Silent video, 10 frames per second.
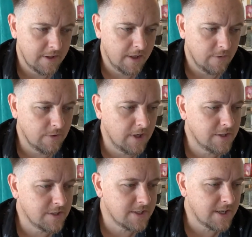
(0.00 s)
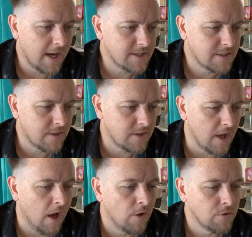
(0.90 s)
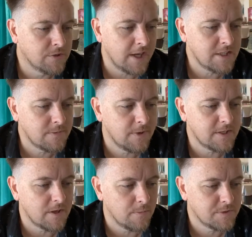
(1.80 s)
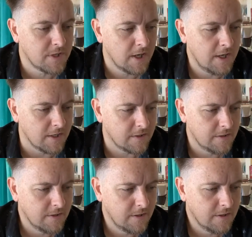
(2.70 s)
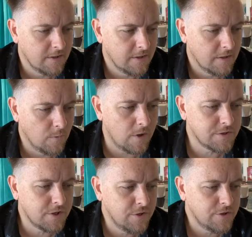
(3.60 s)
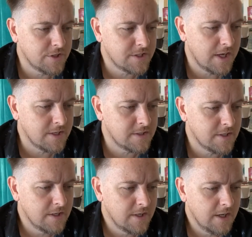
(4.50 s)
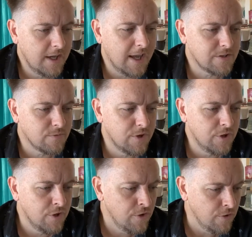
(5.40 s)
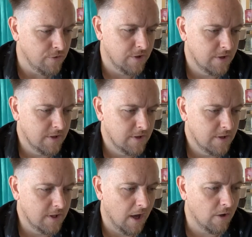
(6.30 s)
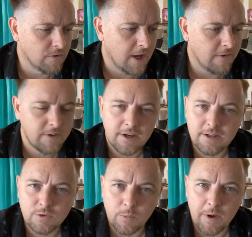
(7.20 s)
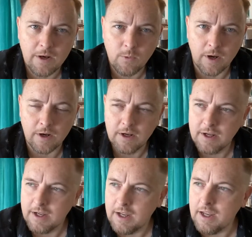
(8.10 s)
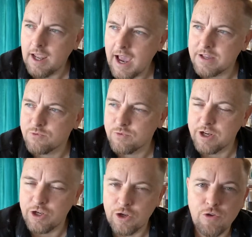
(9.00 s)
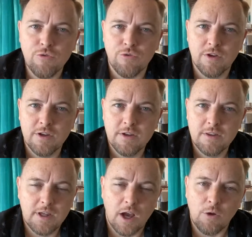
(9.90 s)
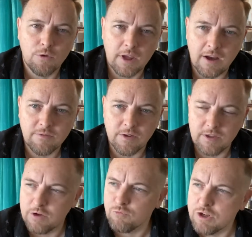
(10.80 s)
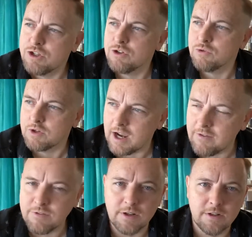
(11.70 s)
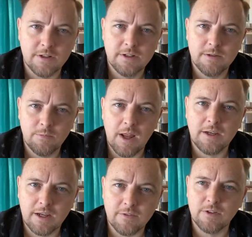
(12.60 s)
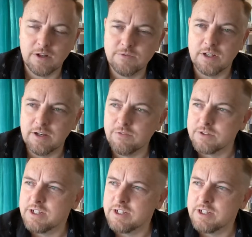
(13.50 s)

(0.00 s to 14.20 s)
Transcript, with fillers: Religion states that the Old Testament is obsolete, whilst Yahusha says he has renewed the old covenant into a better one. He has renewed the old covenant, the original covenant, blood covenant of deliverance.